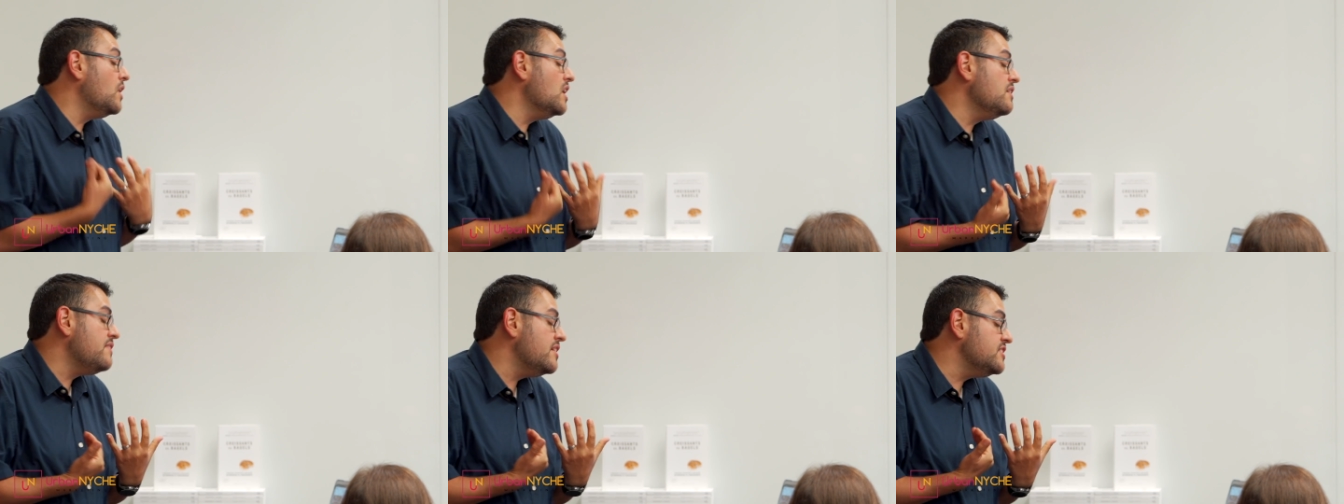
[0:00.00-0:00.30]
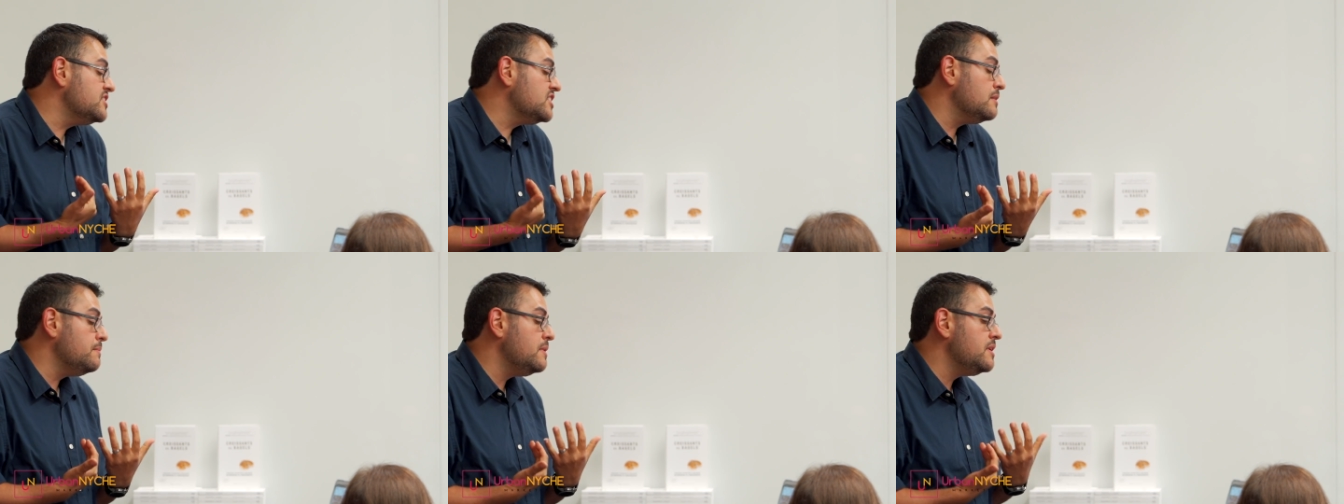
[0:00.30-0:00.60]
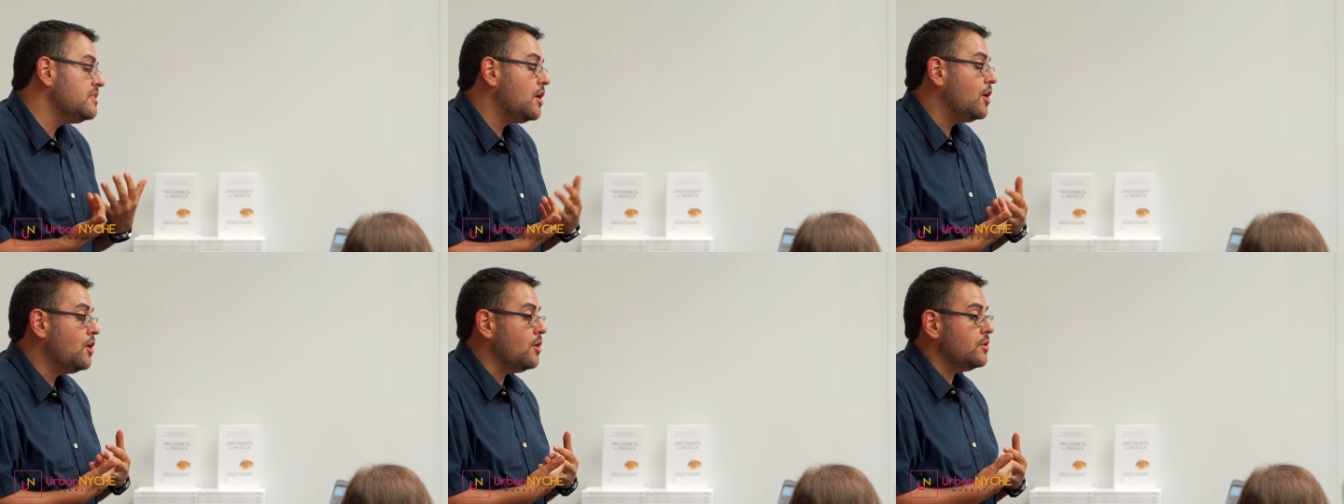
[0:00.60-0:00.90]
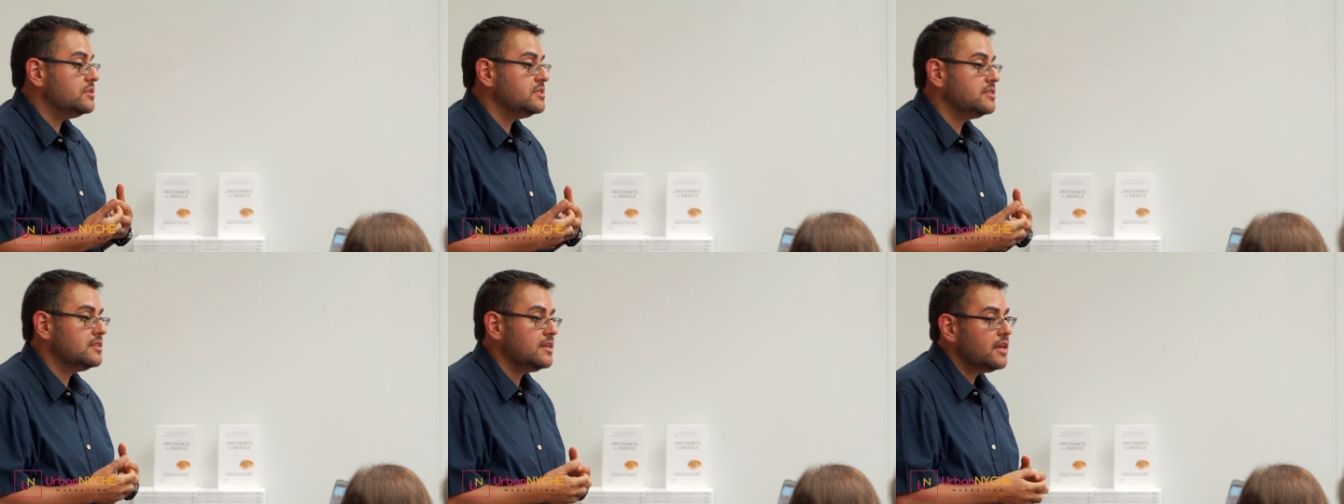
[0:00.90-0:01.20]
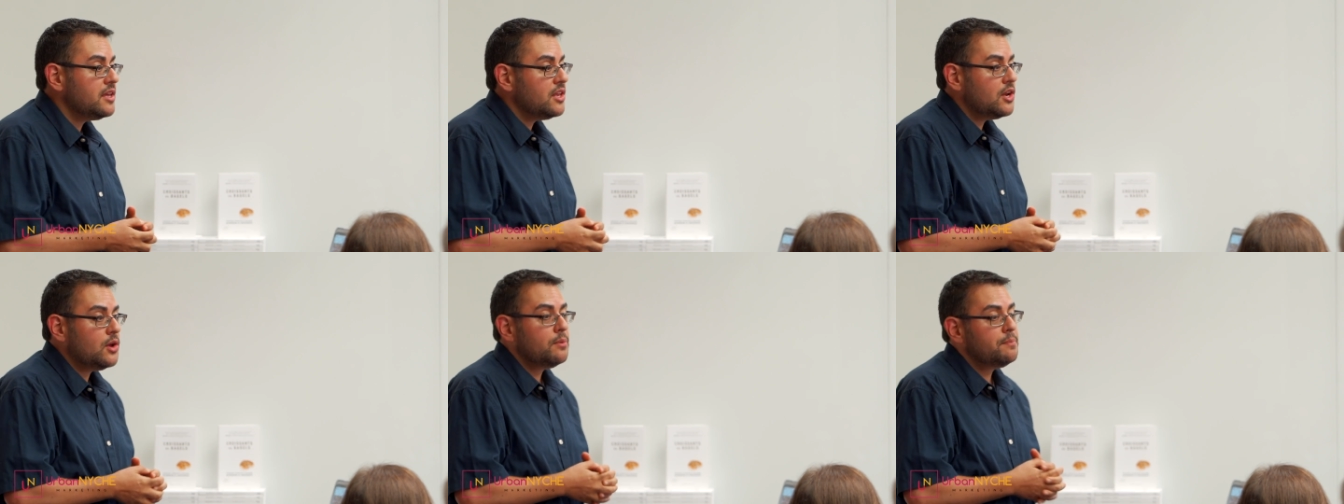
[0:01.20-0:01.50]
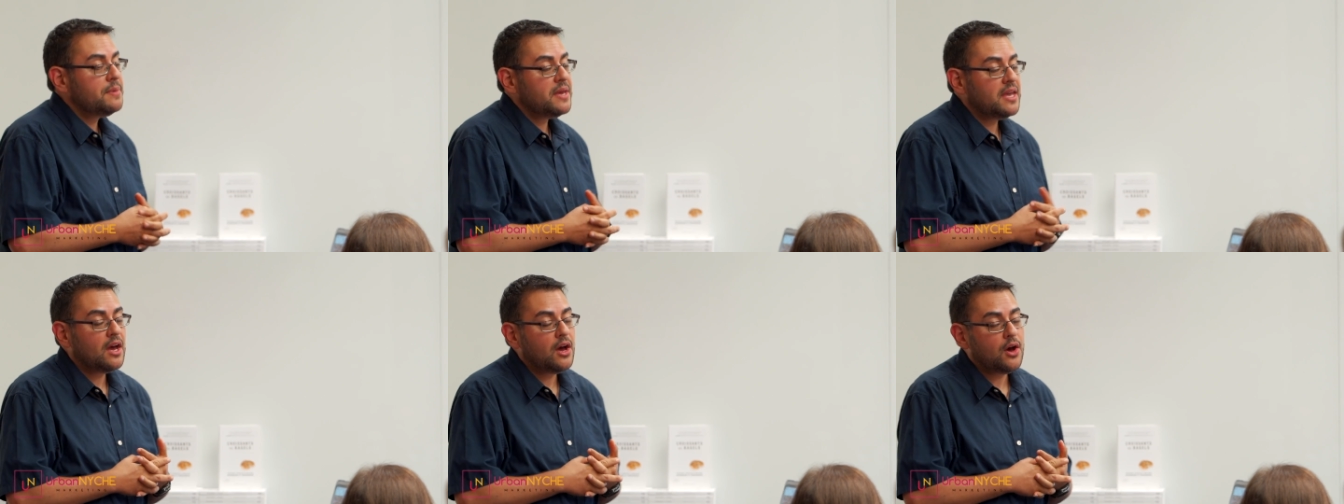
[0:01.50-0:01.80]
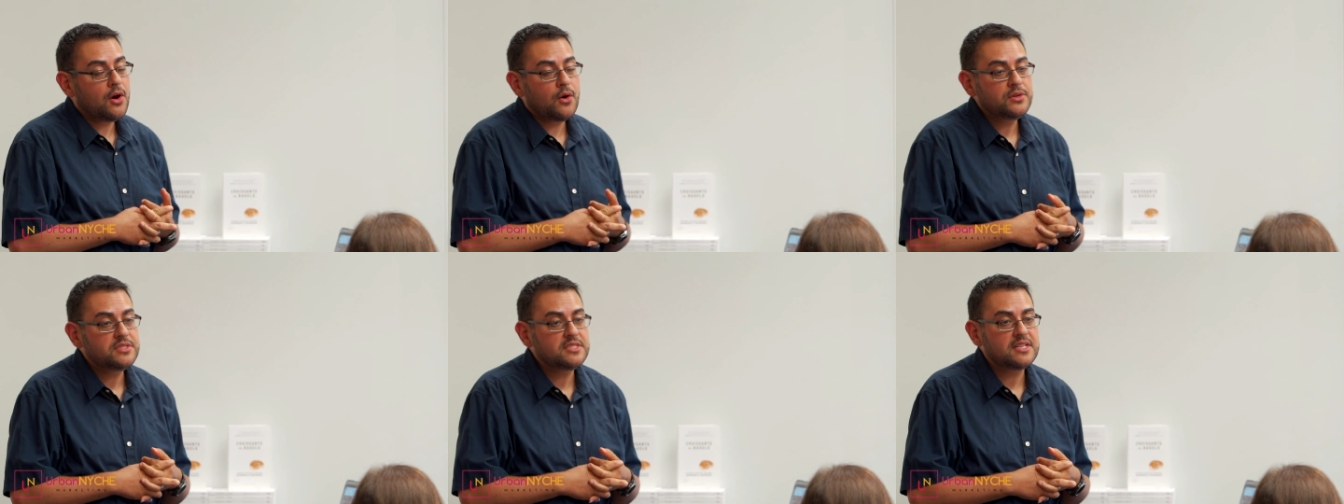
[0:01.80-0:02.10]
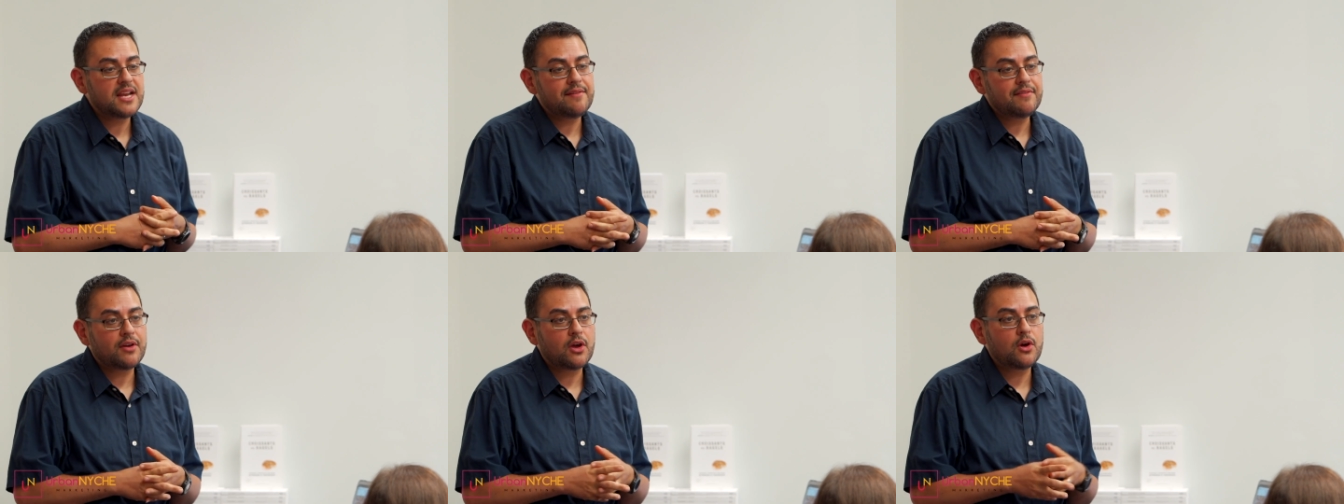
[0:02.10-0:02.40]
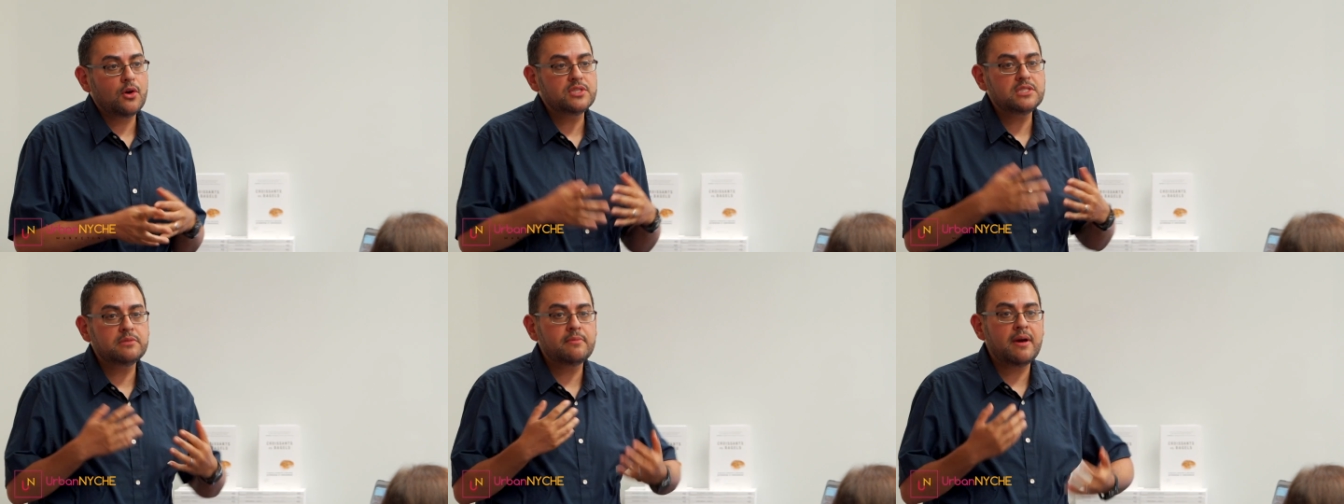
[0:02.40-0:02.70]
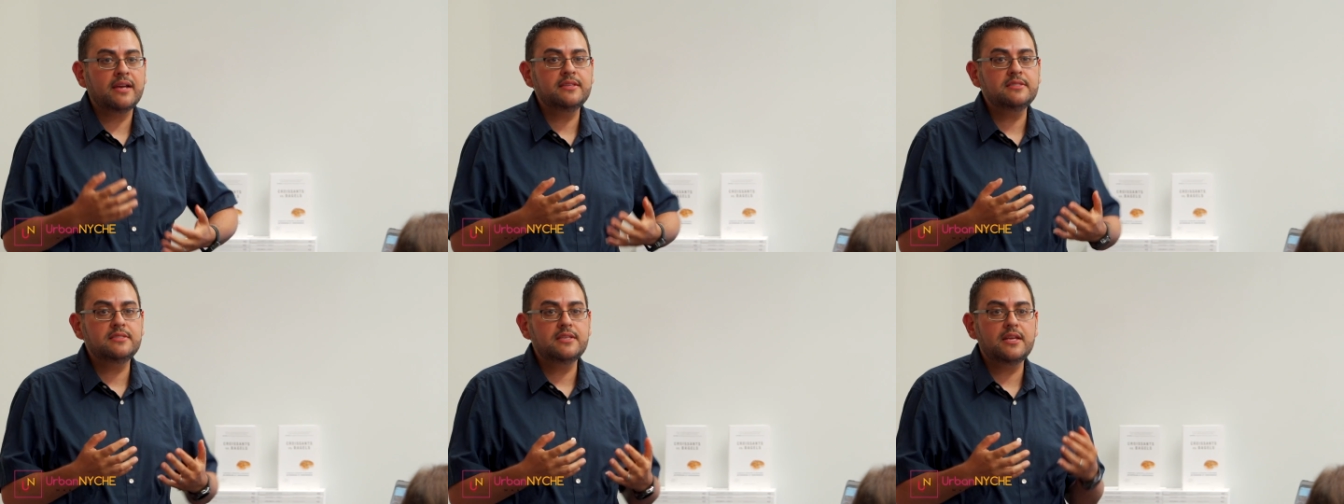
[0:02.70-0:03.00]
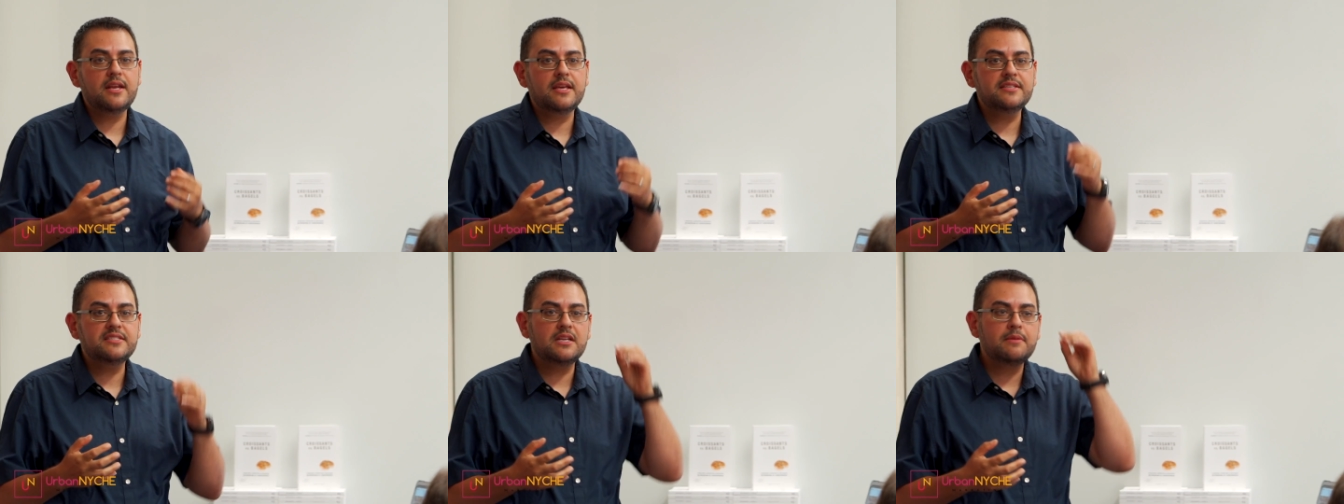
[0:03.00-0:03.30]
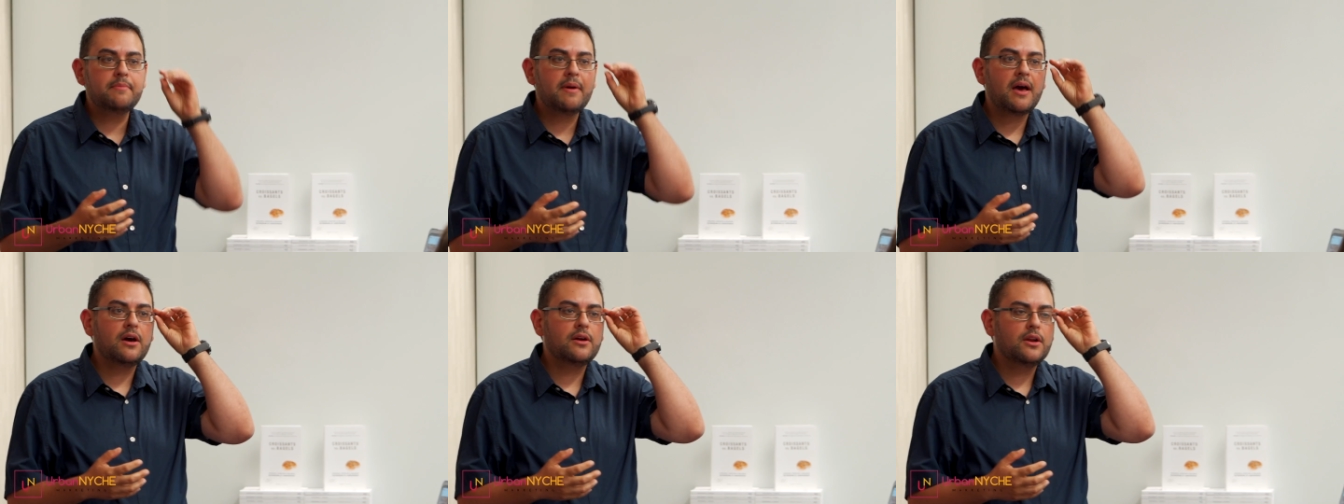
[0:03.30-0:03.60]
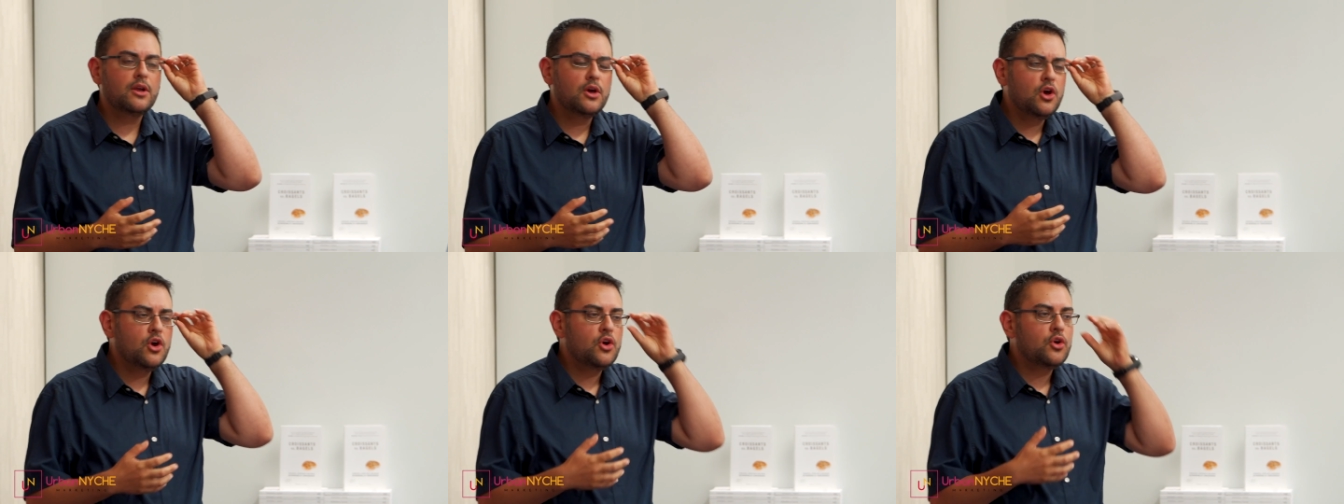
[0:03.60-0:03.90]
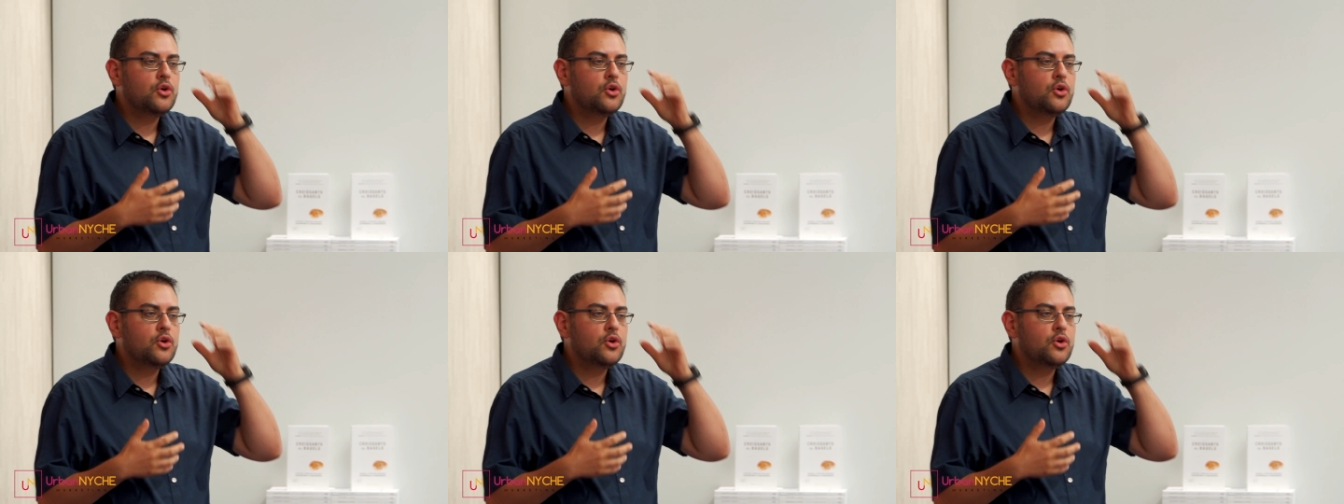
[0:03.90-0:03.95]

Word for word: one of us can be the host. You know, being a host and having a host mindset isn't about